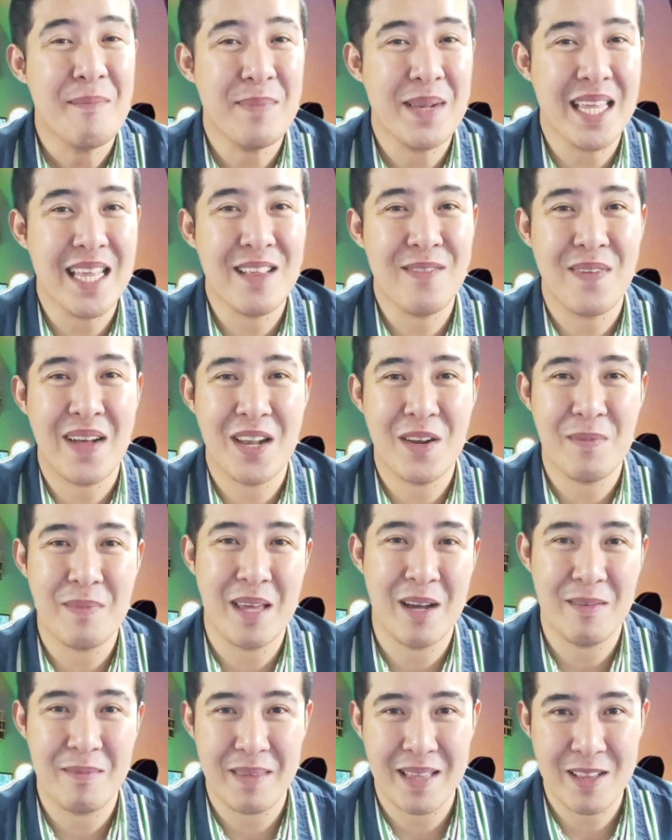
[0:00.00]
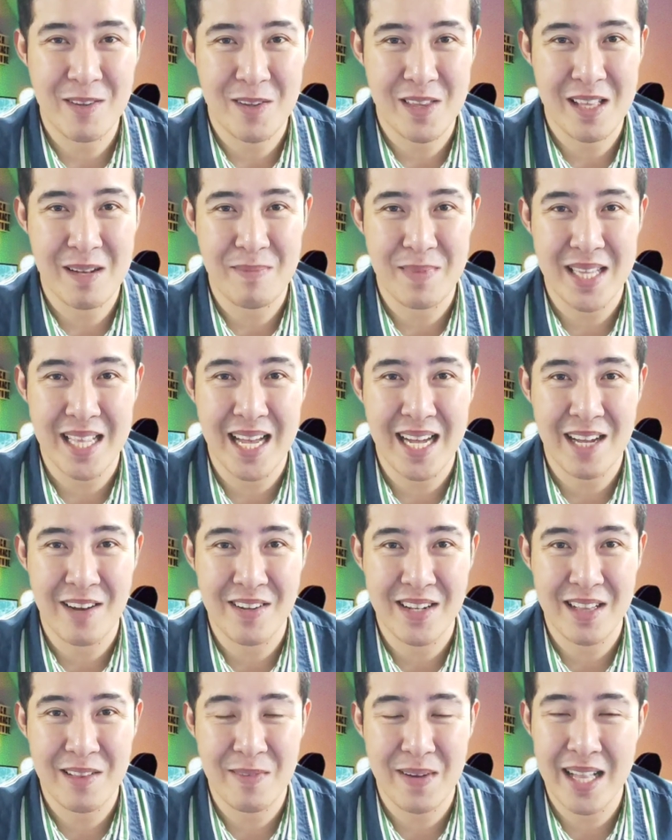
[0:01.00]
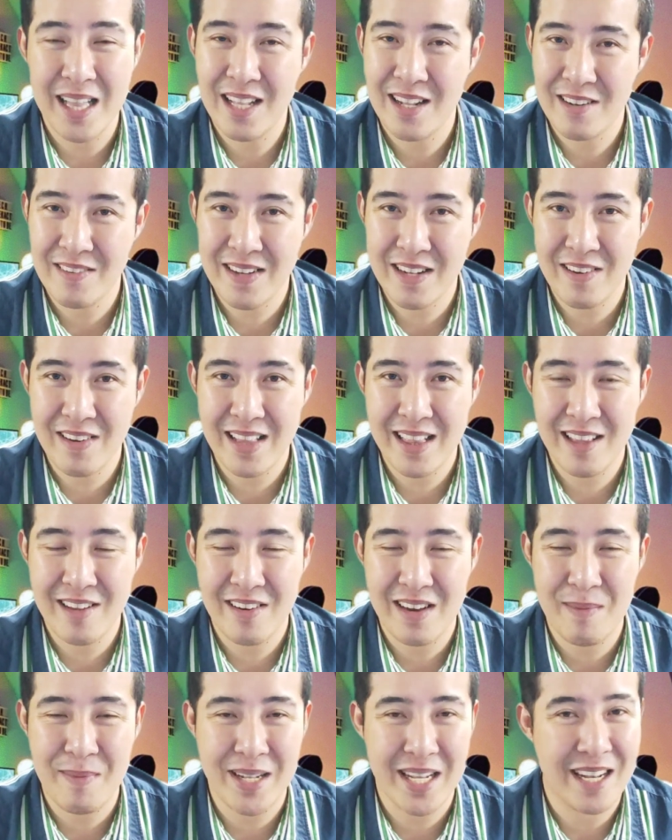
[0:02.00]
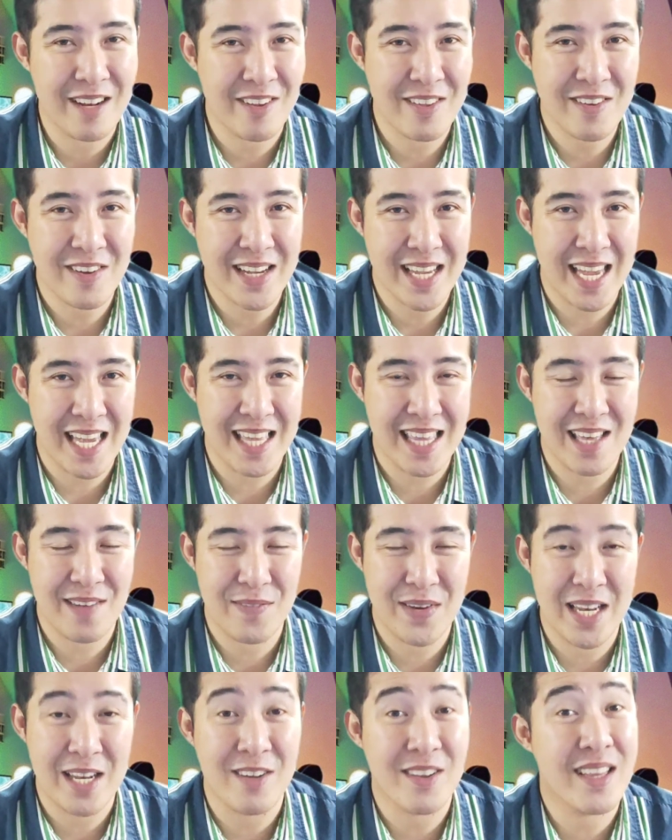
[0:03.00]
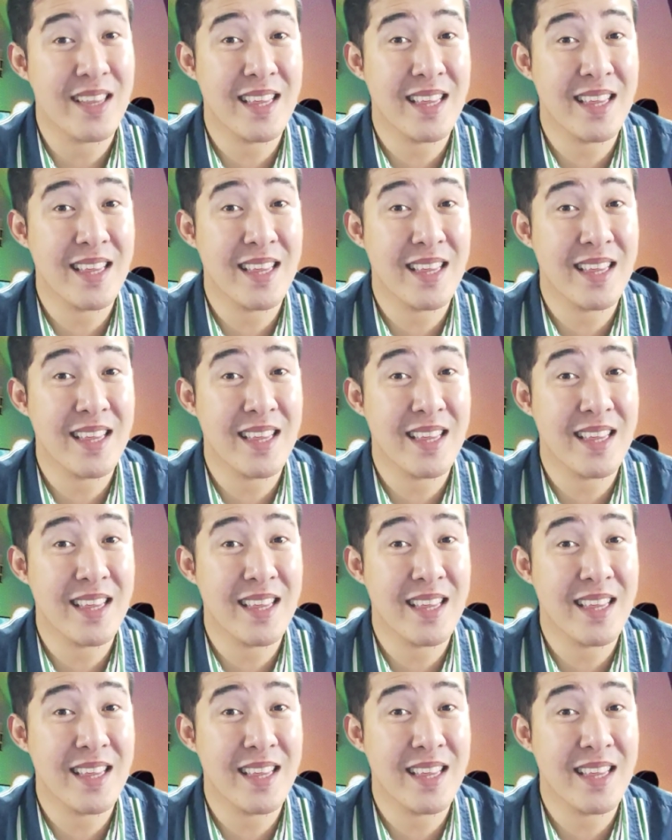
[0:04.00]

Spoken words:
Please follow me on my social media account as well, on Twitter, Instagram, @_KJAvelino.